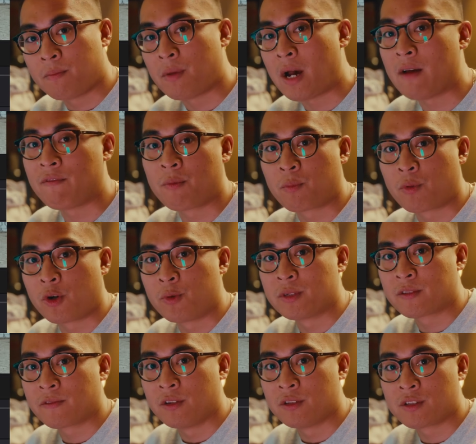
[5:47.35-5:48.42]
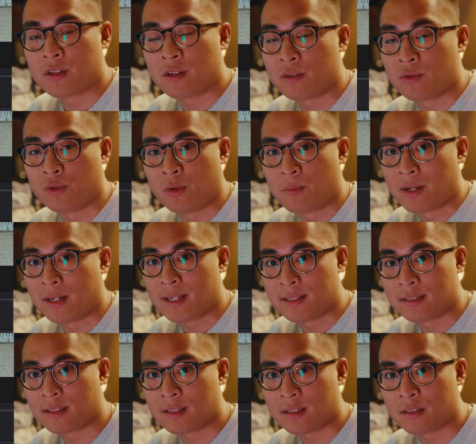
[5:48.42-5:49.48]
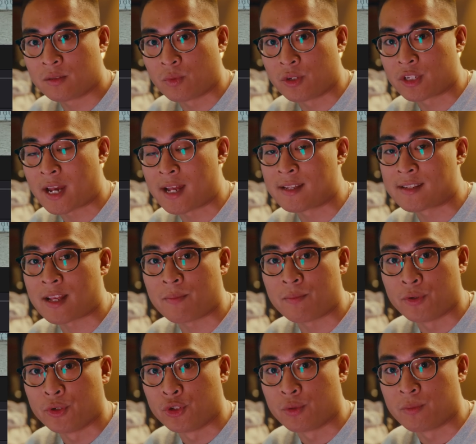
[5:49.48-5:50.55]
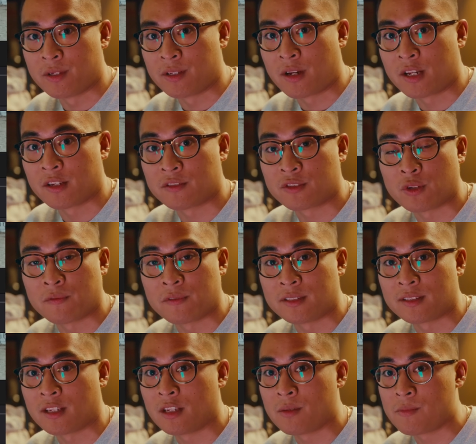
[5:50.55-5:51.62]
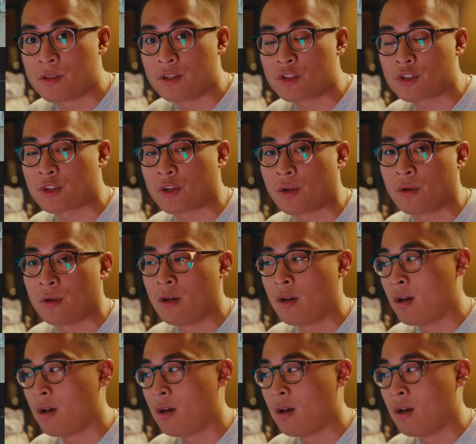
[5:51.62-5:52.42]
But I have a ProMist filter on all of my lenses which adds that bloom and kind of softens the image, so